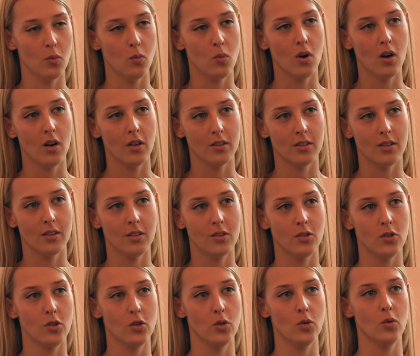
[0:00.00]
What
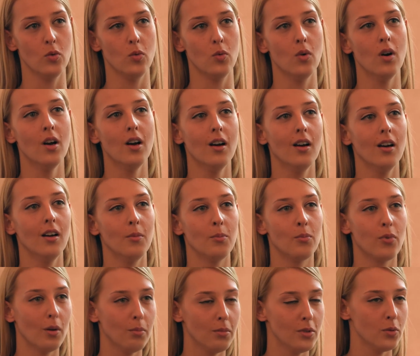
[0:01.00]
new
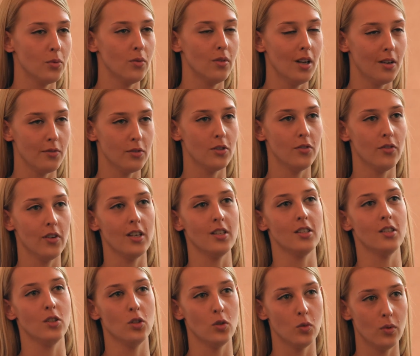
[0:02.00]
problems we'll have to
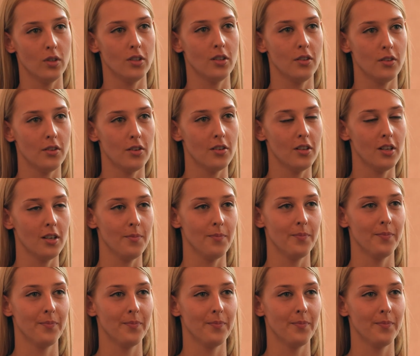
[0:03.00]
face in 2030?